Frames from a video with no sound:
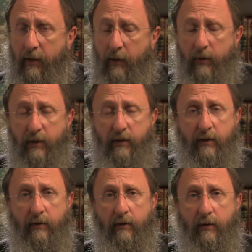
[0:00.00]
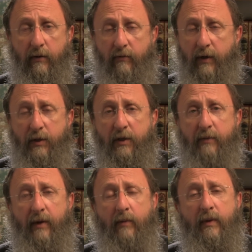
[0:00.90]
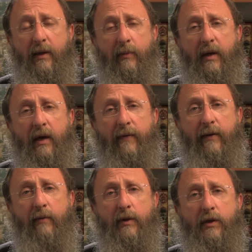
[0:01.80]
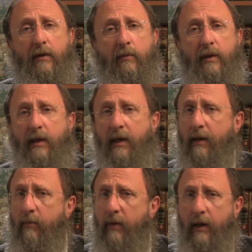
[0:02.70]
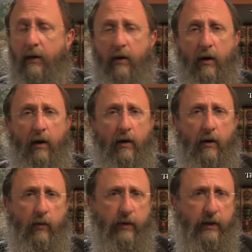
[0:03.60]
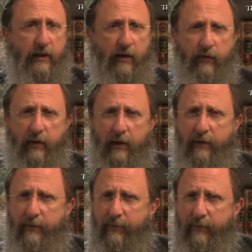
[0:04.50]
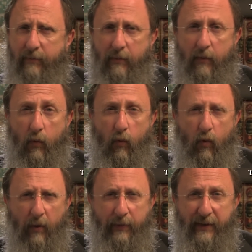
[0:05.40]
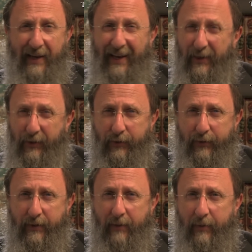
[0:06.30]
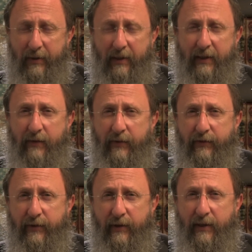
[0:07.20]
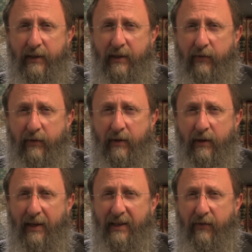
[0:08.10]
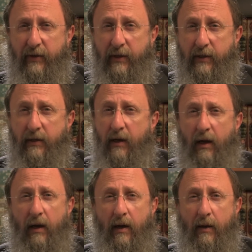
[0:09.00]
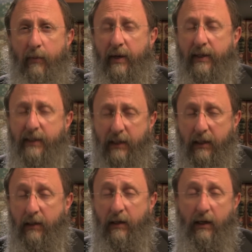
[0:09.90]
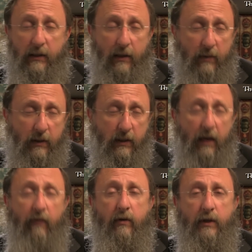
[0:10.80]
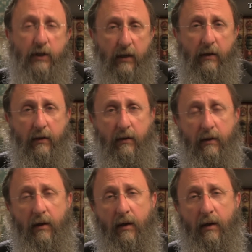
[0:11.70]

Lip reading: They were considered righteous men when they began their mission, but they came back with a definite warped attitude about the land of Israel and a definite, may I say, yes, I must, evil agenda